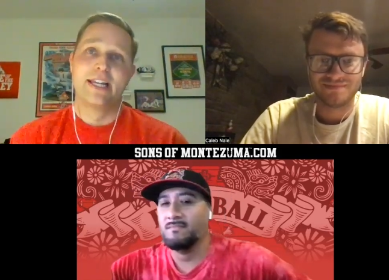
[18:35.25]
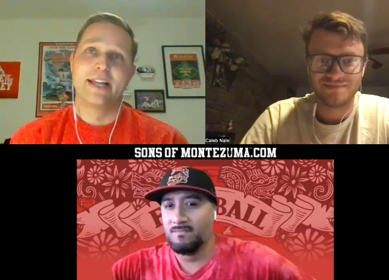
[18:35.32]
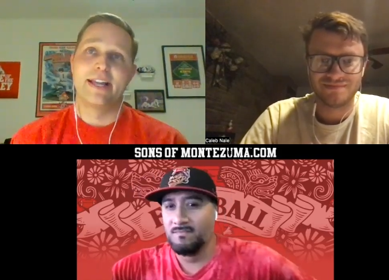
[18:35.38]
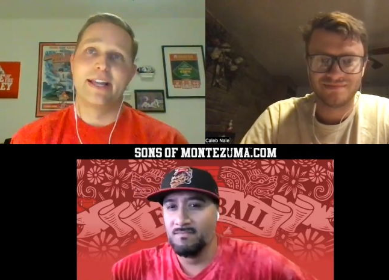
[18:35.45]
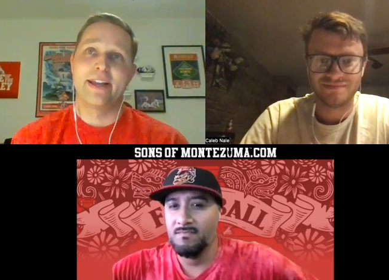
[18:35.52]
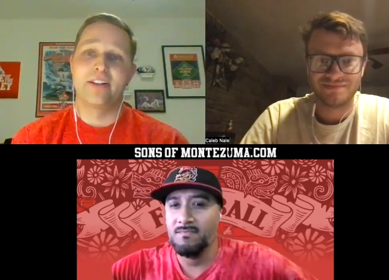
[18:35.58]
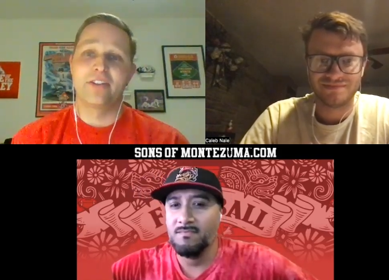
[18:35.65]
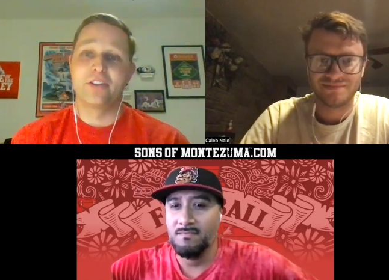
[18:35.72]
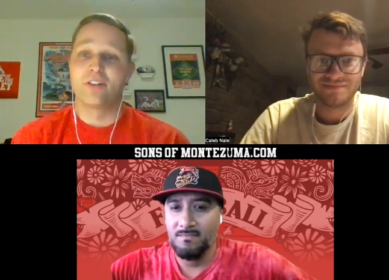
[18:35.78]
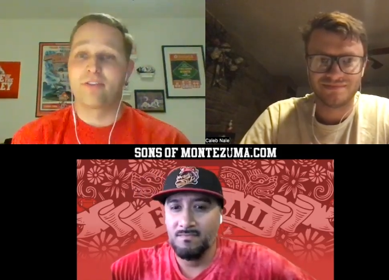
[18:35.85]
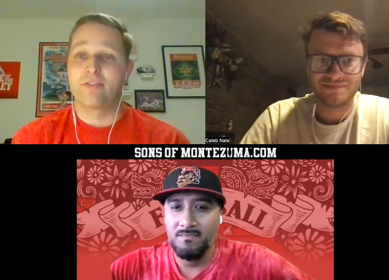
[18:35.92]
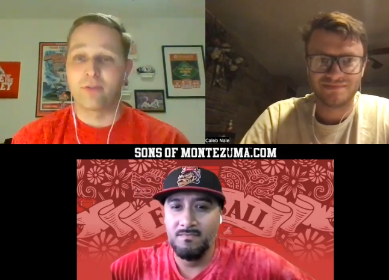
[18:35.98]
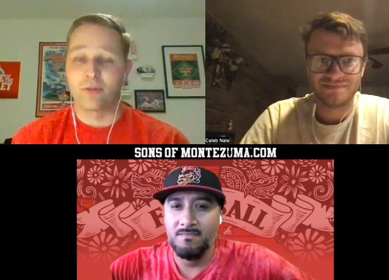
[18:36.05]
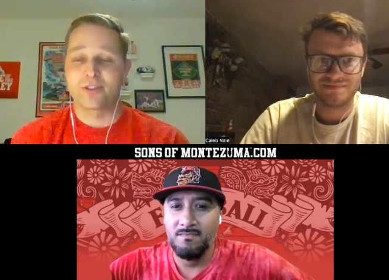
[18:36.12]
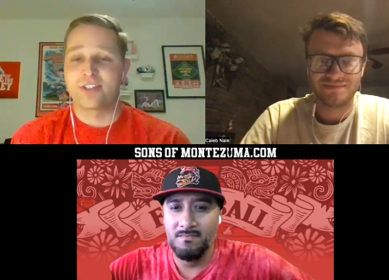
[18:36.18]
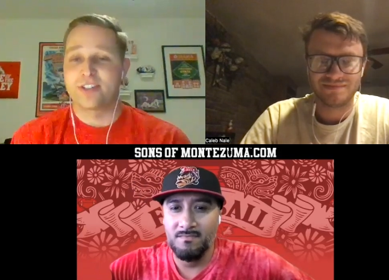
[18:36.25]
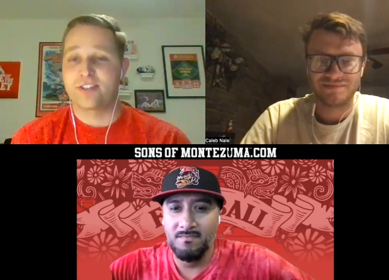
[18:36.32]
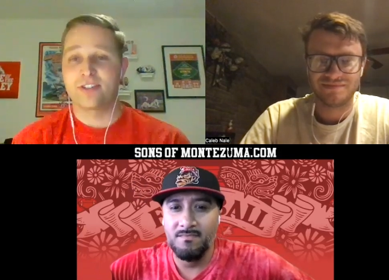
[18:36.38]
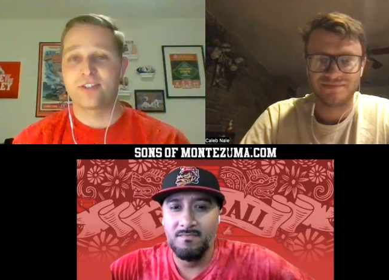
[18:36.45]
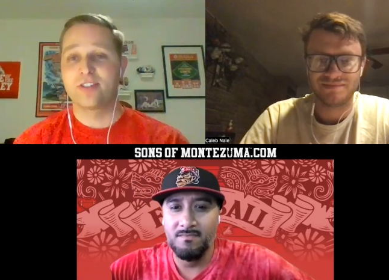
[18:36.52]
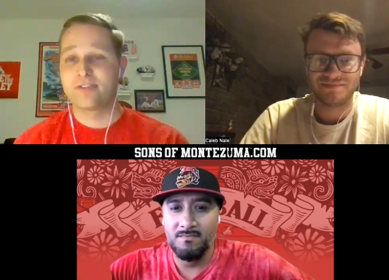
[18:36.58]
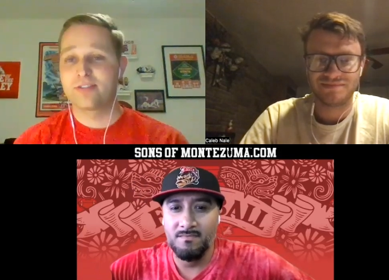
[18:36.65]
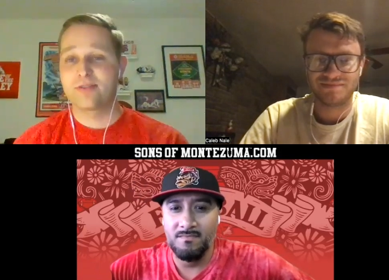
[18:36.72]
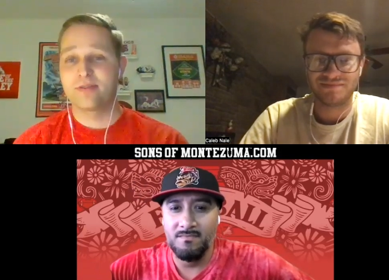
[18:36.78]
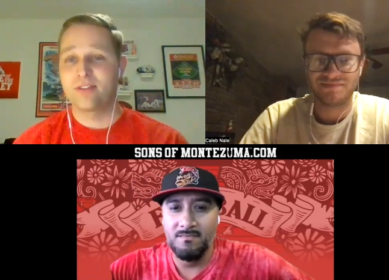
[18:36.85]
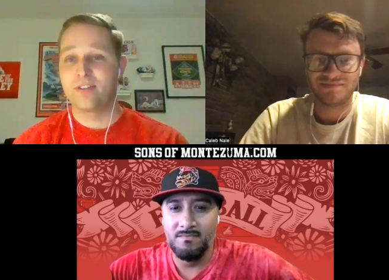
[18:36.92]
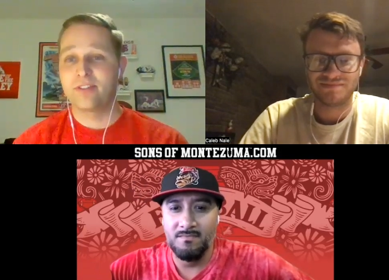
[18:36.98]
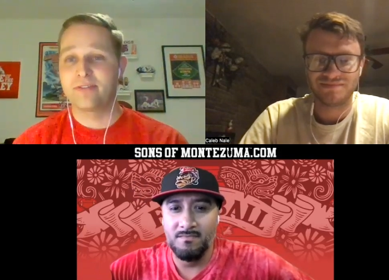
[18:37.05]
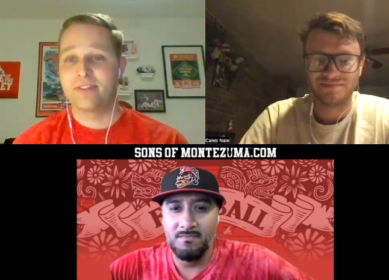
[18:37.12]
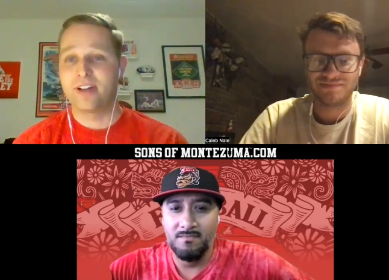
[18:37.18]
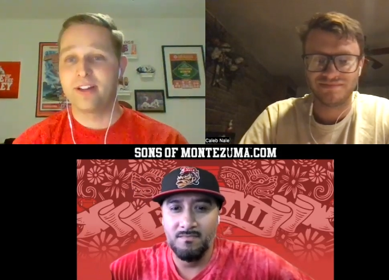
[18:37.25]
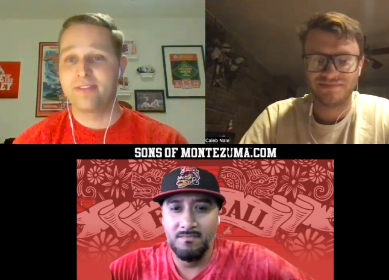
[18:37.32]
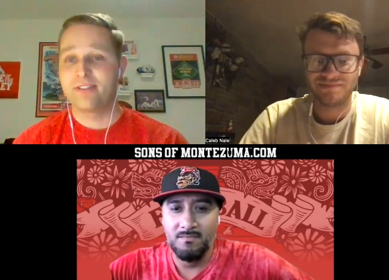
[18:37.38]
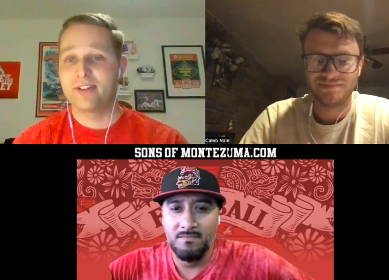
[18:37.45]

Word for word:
Speaker 1: And, you know, forcing turnovers with Logan Fife.